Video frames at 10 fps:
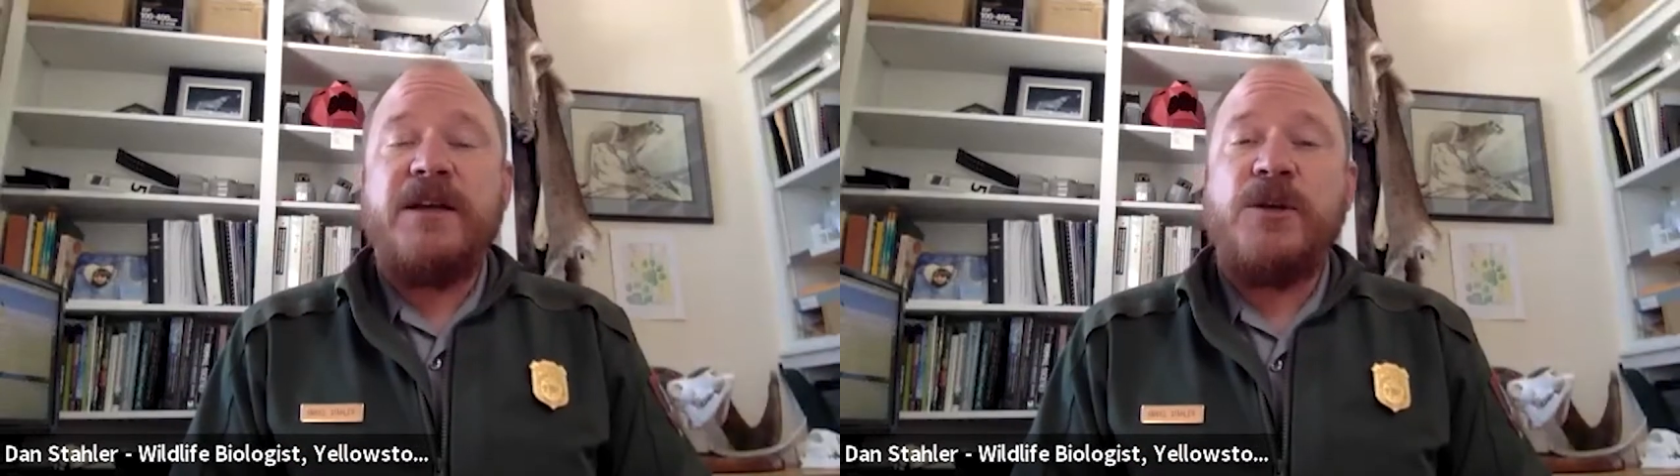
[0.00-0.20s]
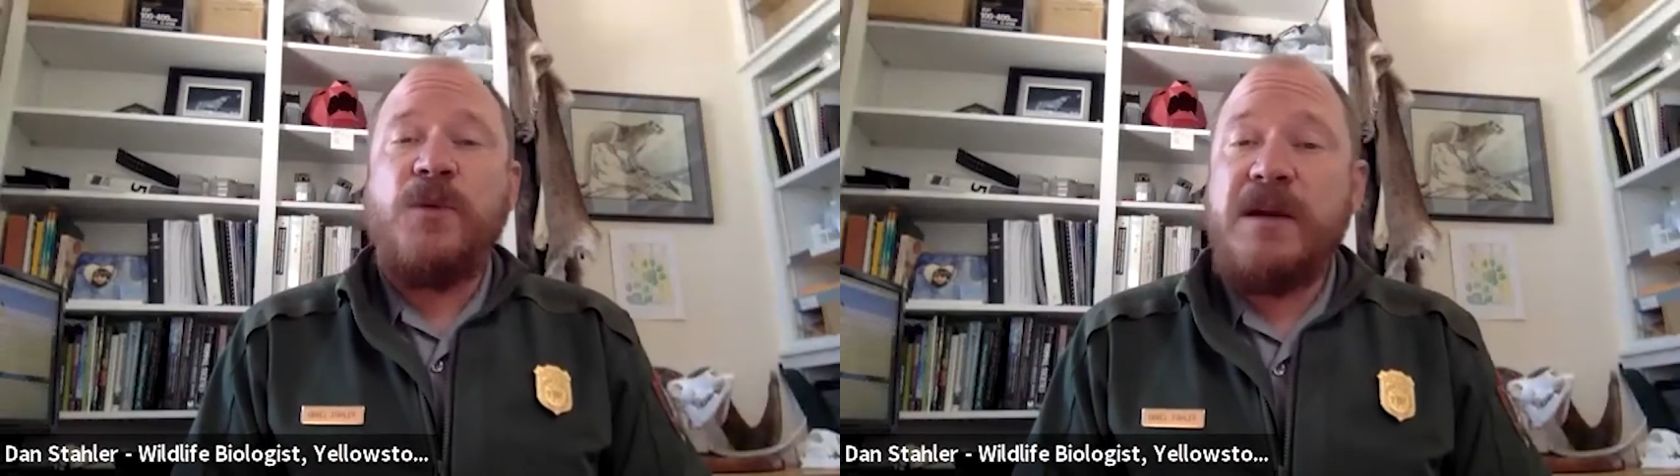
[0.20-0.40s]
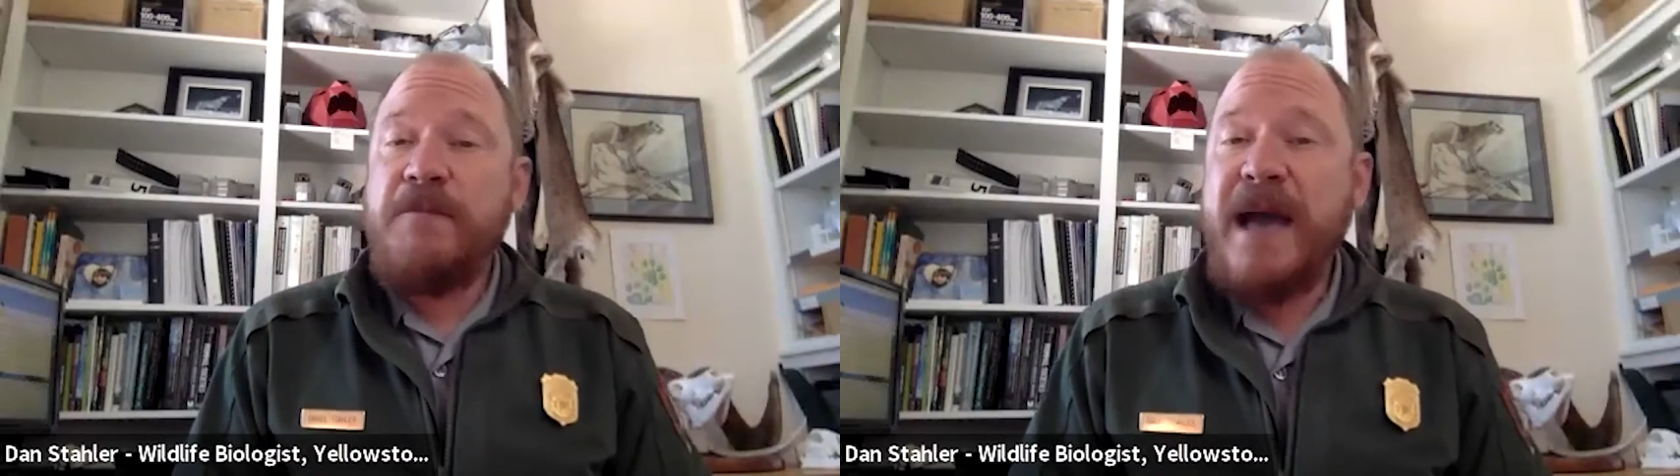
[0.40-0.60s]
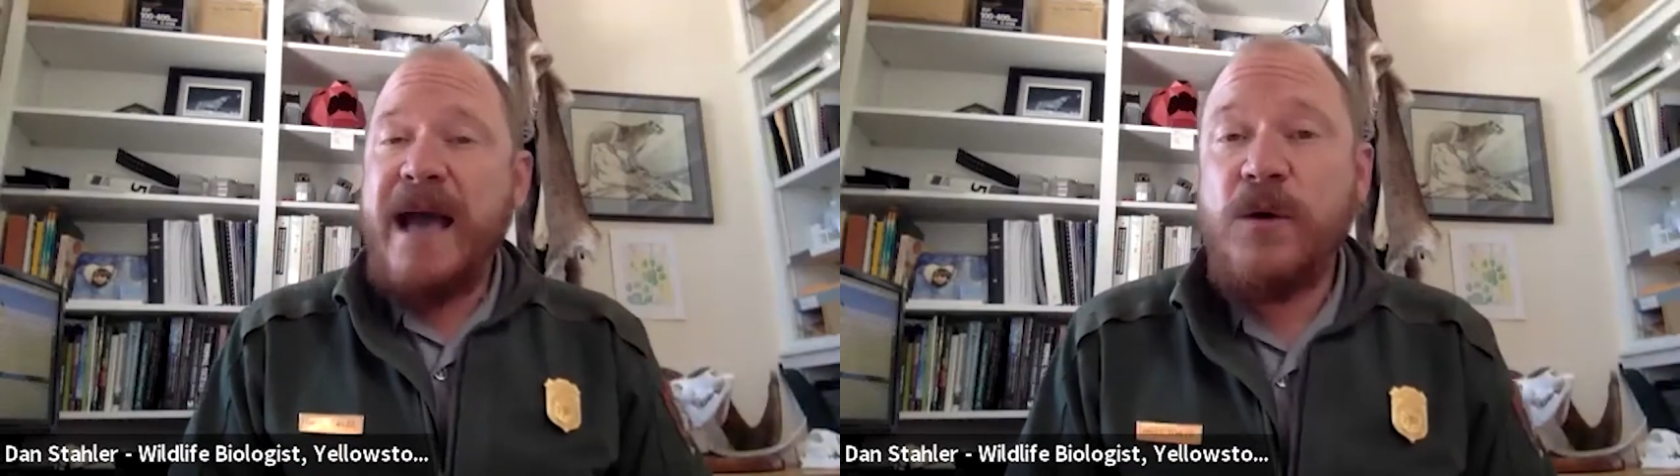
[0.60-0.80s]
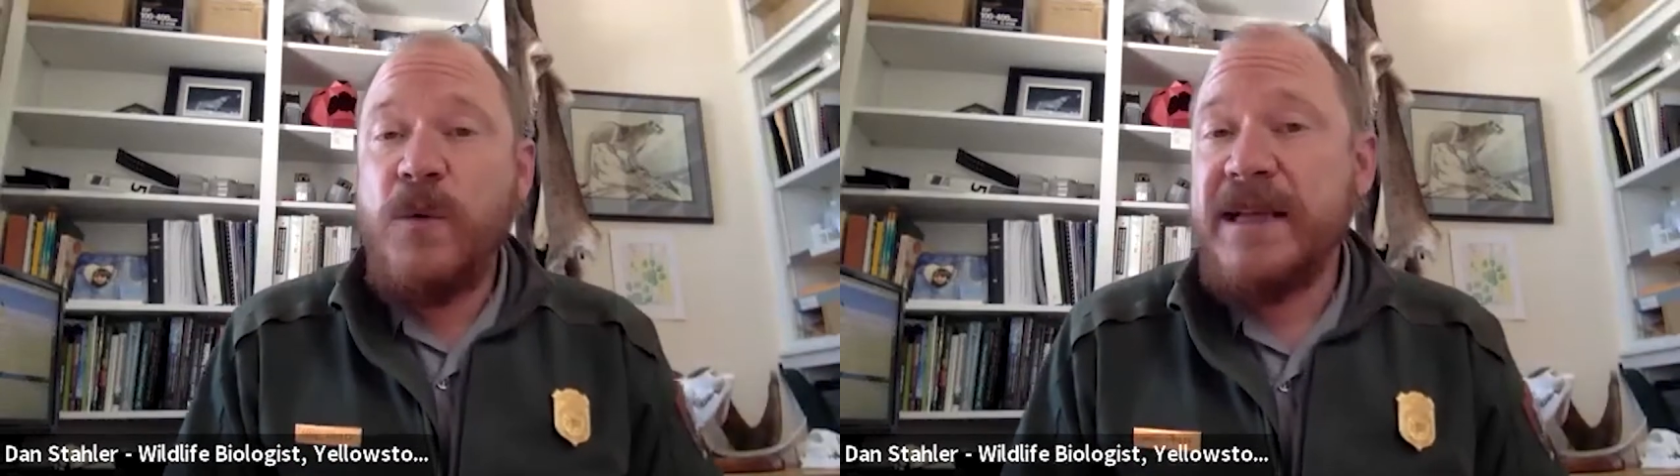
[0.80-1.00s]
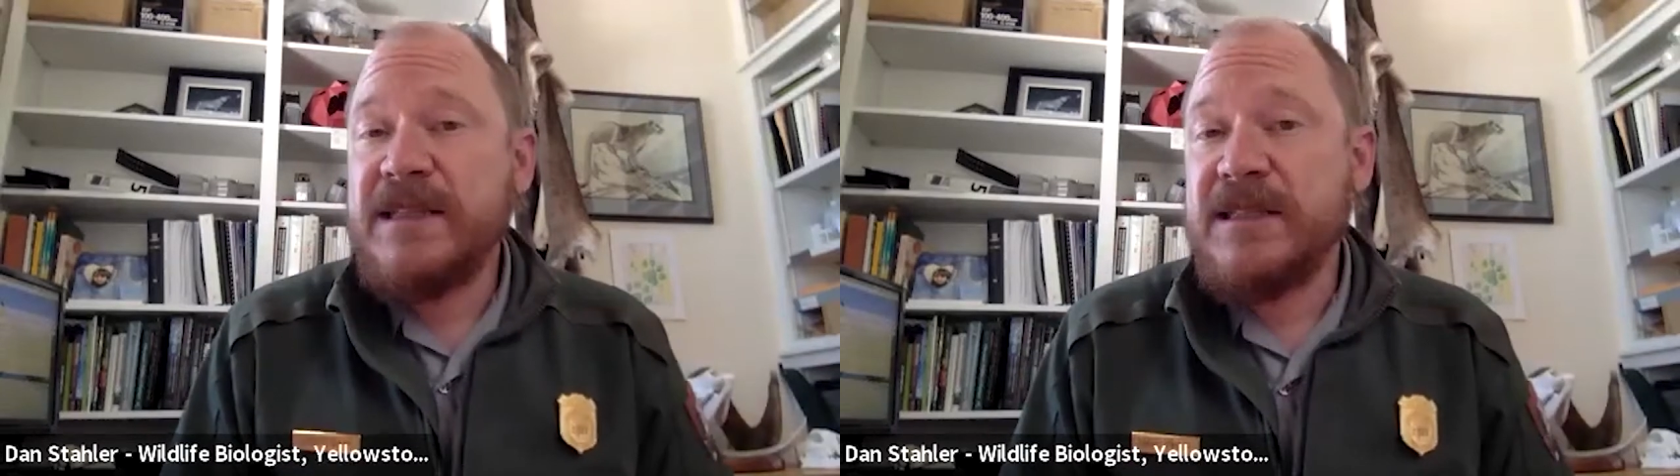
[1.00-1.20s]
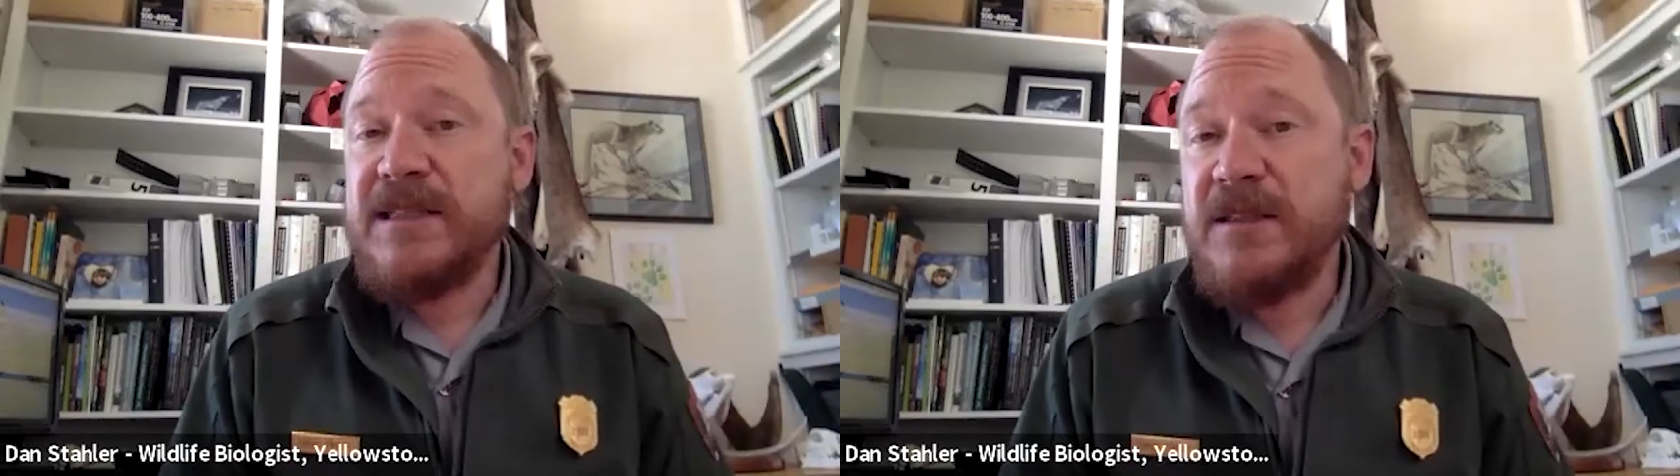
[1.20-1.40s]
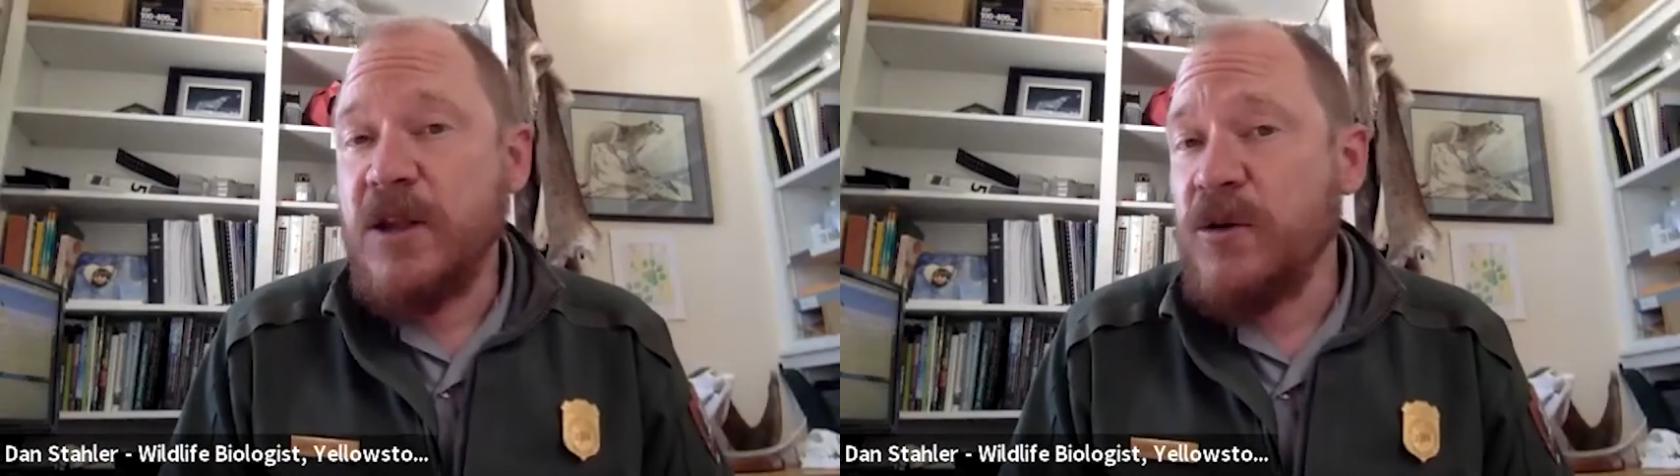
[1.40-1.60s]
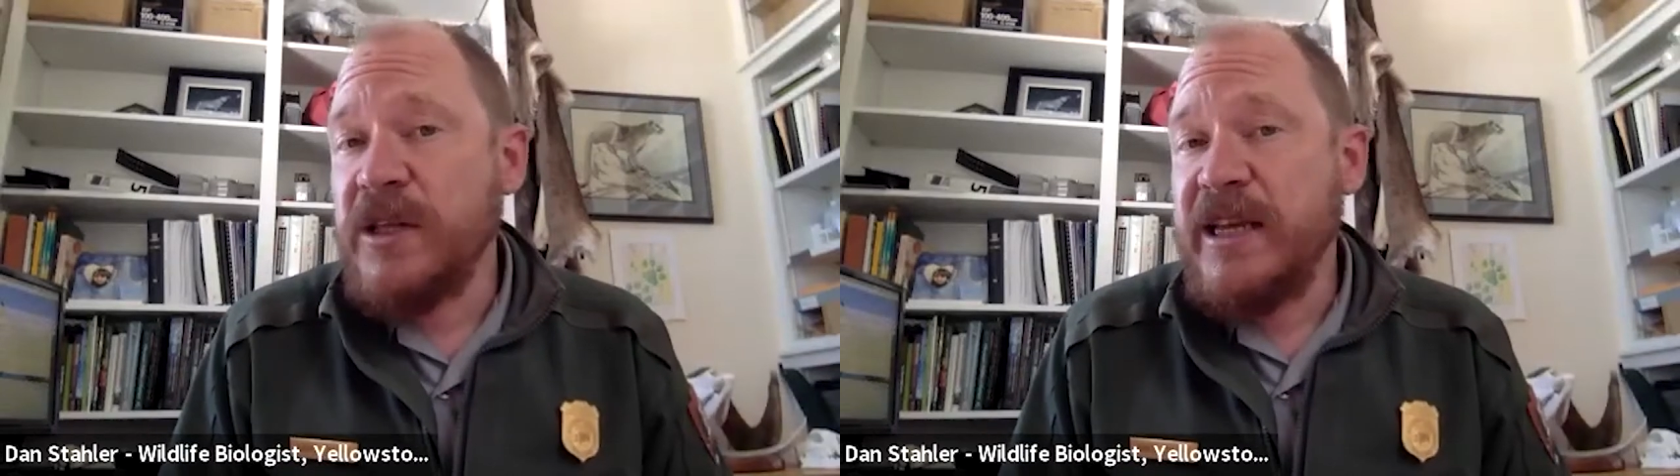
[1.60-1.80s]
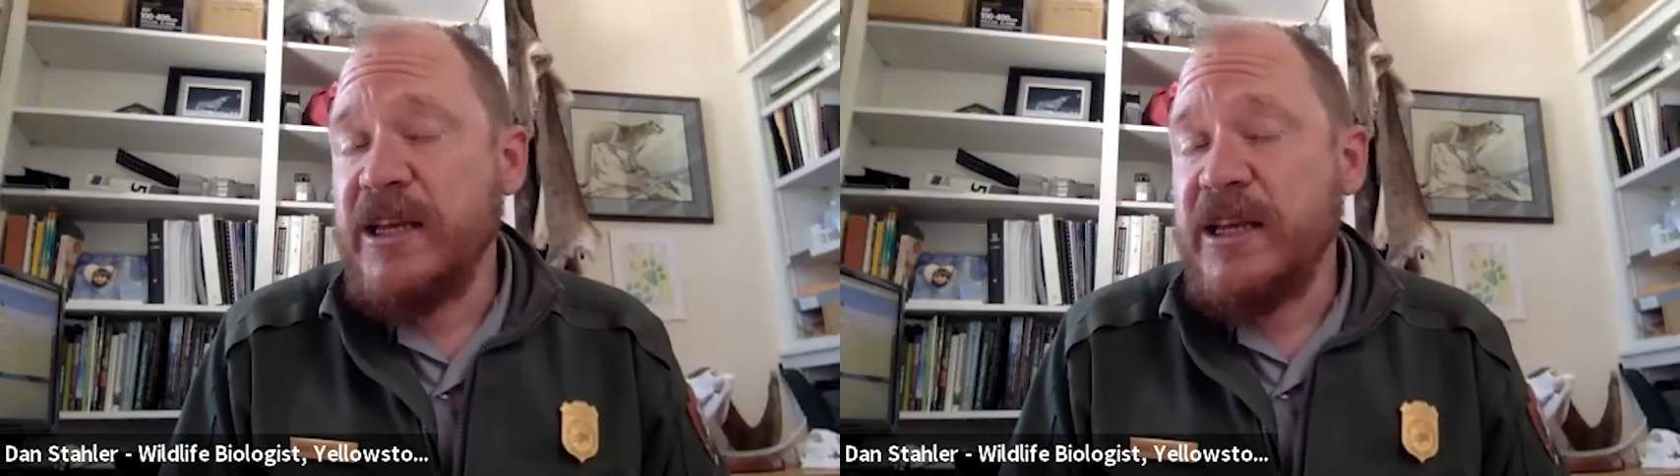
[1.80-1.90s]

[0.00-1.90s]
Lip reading: You want to back away slowly.